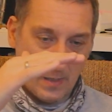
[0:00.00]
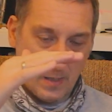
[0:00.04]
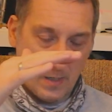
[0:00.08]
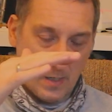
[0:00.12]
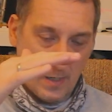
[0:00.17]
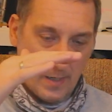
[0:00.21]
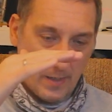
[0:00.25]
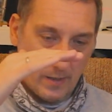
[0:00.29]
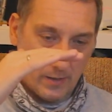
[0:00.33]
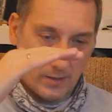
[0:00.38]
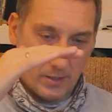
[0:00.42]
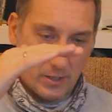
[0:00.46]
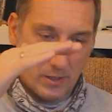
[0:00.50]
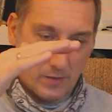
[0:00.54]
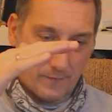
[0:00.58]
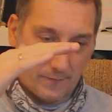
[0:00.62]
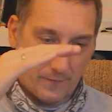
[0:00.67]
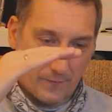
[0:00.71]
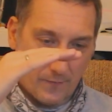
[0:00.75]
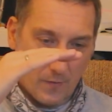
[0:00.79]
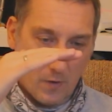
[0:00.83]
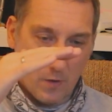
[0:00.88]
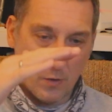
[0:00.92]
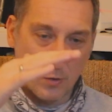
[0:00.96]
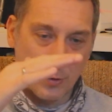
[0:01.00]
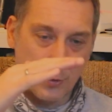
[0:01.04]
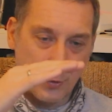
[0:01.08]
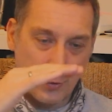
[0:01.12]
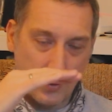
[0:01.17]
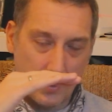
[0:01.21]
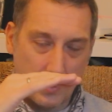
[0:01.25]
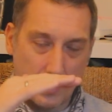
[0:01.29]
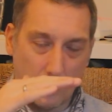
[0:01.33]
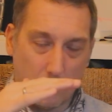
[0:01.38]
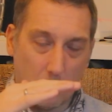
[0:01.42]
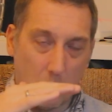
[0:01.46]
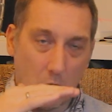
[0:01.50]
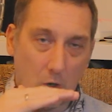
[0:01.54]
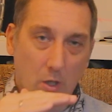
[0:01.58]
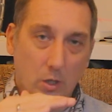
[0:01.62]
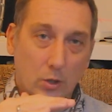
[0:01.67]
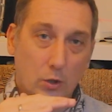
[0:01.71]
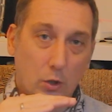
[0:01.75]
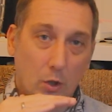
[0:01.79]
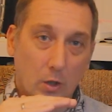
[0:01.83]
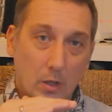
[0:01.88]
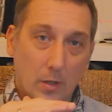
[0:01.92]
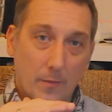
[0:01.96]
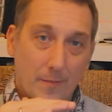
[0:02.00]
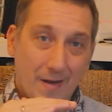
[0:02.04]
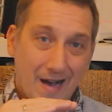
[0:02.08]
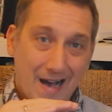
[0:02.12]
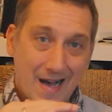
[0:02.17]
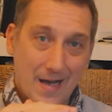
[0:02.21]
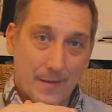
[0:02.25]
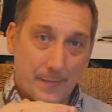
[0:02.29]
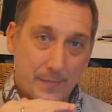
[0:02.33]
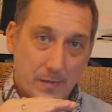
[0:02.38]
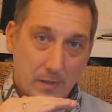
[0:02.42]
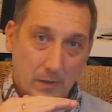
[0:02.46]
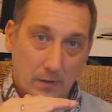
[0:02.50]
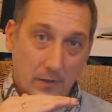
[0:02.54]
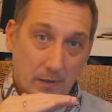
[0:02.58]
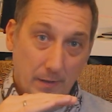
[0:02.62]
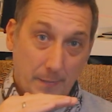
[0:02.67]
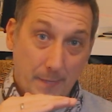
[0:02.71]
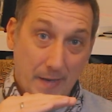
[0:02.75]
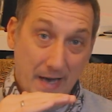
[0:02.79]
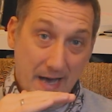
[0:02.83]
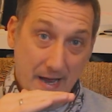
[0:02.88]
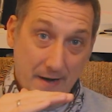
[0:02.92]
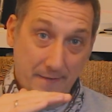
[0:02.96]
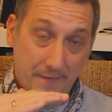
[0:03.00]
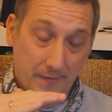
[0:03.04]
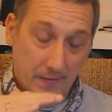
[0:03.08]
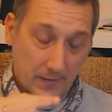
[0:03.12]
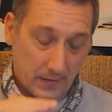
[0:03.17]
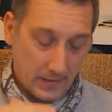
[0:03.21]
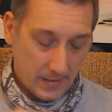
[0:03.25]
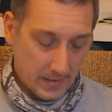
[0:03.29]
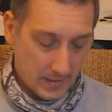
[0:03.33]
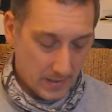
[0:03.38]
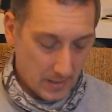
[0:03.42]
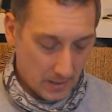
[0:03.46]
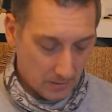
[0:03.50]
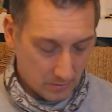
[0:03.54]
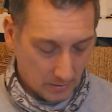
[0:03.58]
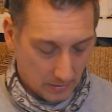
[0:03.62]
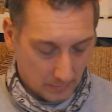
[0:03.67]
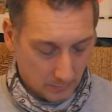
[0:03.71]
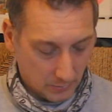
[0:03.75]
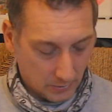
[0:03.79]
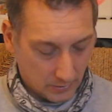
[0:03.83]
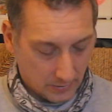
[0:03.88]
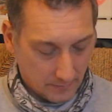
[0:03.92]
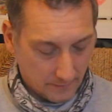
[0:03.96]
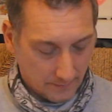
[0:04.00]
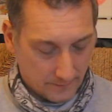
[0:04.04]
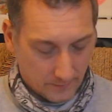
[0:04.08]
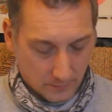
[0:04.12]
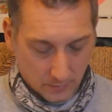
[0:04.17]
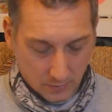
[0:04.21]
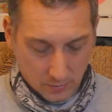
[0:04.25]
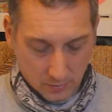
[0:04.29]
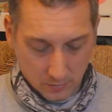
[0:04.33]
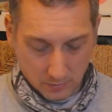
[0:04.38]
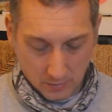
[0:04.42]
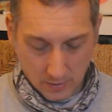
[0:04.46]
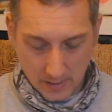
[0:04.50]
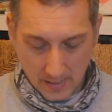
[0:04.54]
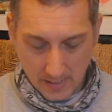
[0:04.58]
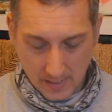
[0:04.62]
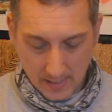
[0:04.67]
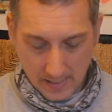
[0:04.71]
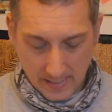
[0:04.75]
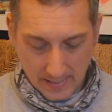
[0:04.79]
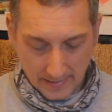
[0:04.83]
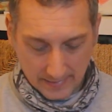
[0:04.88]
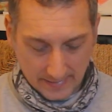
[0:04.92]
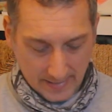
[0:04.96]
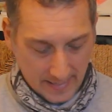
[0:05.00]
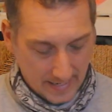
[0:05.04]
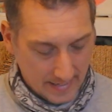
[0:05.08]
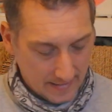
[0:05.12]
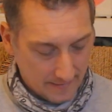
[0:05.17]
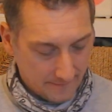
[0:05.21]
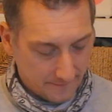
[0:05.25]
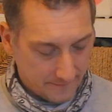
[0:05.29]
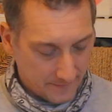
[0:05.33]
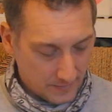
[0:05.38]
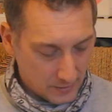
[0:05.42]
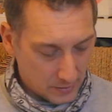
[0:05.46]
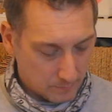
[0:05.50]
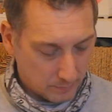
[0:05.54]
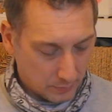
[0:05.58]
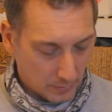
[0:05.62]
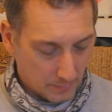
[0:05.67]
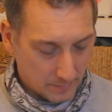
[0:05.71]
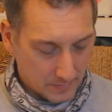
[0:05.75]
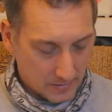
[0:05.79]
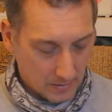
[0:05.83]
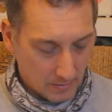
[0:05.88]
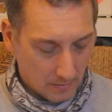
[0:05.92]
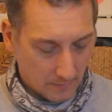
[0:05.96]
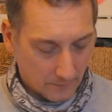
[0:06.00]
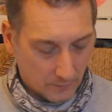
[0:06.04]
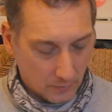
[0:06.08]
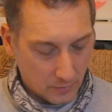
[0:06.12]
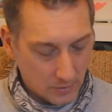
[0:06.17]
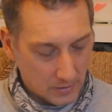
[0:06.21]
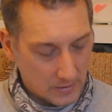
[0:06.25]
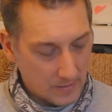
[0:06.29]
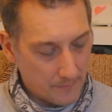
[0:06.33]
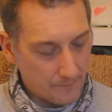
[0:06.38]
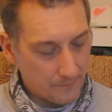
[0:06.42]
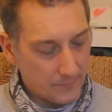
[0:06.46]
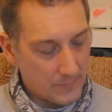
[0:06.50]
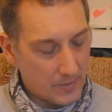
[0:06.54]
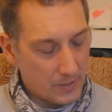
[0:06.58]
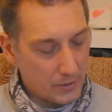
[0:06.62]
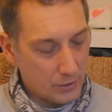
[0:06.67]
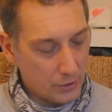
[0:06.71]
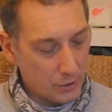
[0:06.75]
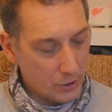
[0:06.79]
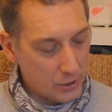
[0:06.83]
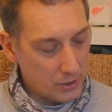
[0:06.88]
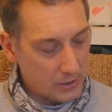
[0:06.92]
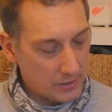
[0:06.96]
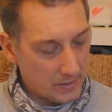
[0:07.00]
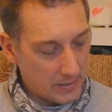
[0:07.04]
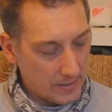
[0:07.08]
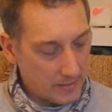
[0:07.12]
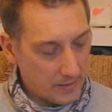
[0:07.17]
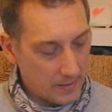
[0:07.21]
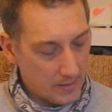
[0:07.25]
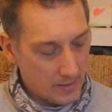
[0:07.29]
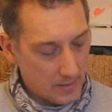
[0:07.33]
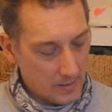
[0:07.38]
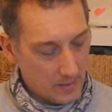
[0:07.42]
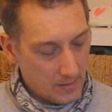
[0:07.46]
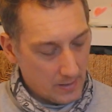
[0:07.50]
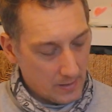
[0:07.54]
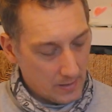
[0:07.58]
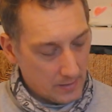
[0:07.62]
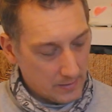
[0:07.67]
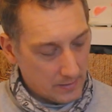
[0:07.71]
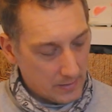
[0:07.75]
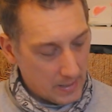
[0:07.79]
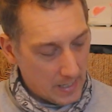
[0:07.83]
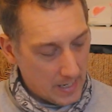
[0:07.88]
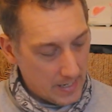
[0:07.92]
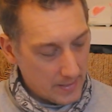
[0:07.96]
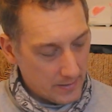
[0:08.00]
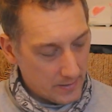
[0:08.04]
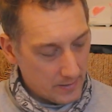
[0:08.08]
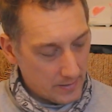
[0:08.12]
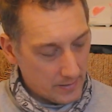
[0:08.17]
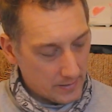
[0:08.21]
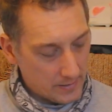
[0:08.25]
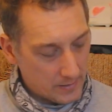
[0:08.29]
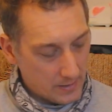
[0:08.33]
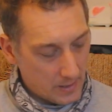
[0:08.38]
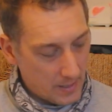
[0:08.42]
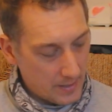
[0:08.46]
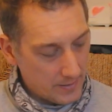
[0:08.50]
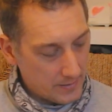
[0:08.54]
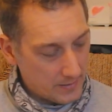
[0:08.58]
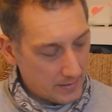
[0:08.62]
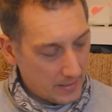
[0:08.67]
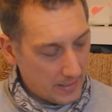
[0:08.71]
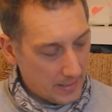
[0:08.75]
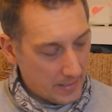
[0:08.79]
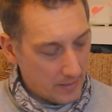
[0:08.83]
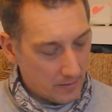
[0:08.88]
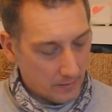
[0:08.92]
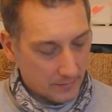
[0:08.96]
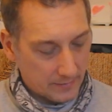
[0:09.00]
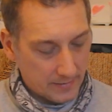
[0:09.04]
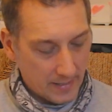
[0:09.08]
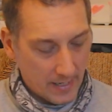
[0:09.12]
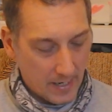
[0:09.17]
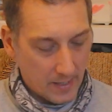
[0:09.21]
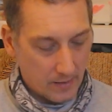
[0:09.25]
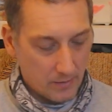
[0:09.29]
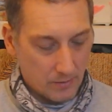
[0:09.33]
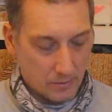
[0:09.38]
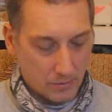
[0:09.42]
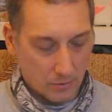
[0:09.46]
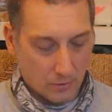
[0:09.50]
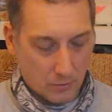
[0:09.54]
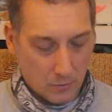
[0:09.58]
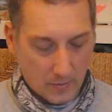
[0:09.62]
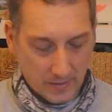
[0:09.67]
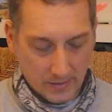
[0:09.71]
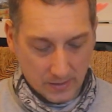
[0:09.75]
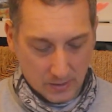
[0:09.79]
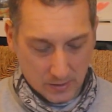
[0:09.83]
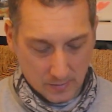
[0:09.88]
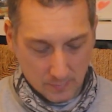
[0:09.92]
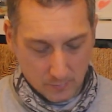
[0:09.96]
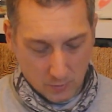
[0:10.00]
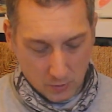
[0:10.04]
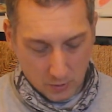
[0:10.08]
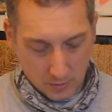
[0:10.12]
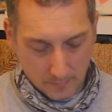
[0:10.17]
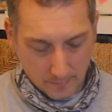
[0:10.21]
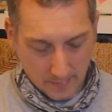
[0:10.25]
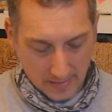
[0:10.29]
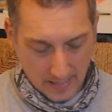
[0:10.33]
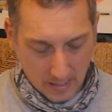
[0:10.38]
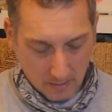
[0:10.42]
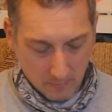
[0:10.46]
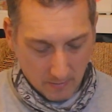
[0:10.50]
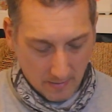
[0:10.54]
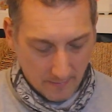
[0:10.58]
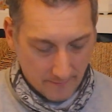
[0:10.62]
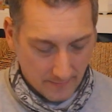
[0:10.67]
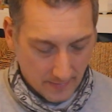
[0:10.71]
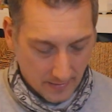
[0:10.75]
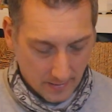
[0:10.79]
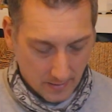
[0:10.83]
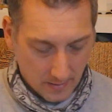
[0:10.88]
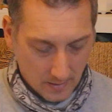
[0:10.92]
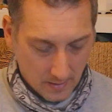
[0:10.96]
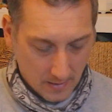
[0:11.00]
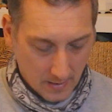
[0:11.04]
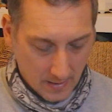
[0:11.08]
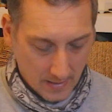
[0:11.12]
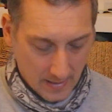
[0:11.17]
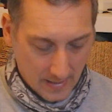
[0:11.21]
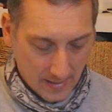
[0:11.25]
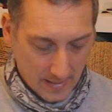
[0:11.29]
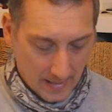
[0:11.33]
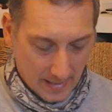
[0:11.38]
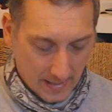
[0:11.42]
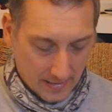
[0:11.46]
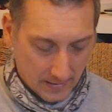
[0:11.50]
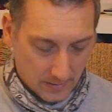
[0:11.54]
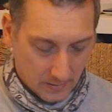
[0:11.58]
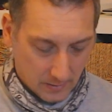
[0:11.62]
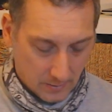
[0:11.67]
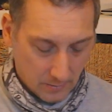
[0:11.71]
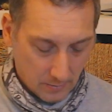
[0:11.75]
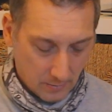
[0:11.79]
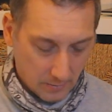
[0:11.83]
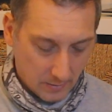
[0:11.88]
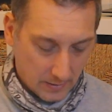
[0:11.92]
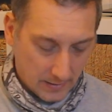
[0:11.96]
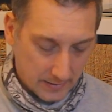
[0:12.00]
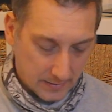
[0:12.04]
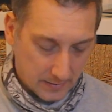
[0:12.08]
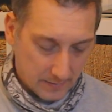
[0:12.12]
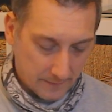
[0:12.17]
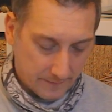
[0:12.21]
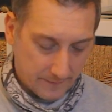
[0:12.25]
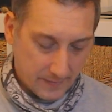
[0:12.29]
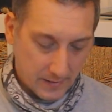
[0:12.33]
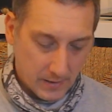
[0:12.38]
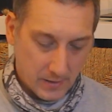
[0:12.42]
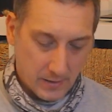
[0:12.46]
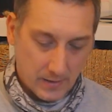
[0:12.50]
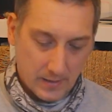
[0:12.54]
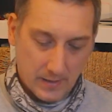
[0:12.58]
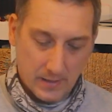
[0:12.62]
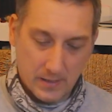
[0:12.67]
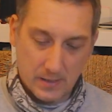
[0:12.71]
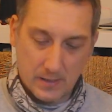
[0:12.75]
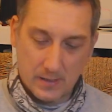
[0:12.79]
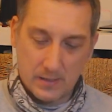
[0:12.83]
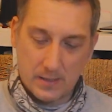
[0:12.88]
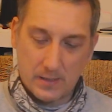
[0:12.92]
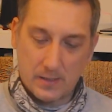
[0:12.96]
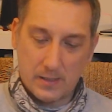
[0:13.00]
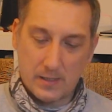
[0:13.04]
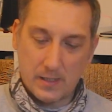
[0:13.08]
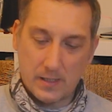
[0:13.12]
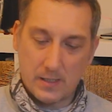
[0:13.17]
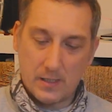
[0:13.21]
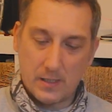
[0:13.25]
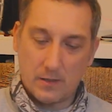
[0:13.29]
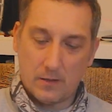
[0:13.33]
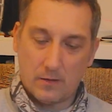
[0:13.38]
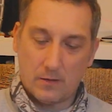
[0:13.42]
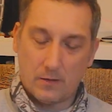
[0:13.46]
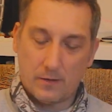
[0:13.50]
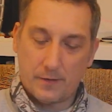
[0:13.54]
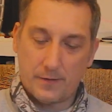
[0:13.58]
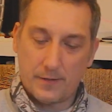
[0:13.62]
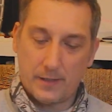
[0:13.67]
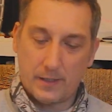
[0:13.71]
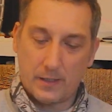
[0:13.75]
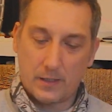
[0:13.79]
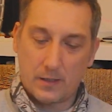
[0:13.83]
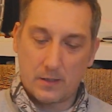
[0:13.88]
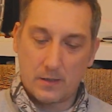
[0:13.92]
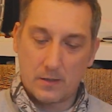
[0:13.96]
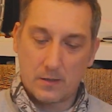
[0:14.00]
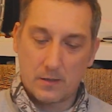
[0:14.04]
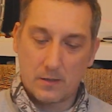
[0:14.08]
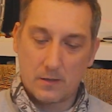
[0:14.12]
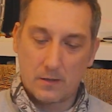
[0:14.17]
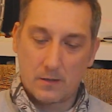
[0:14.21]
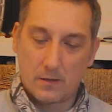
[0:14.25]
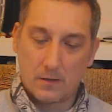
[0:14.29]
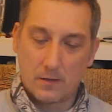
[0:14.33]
it just falls through the water column absolutely perfectly, and that's what I'm looking for. So I tend to fish blobs now. I've got some, they're usually tied in a size 8 or 10 hooks, so quite small. However, I do like to fish these diddy little things.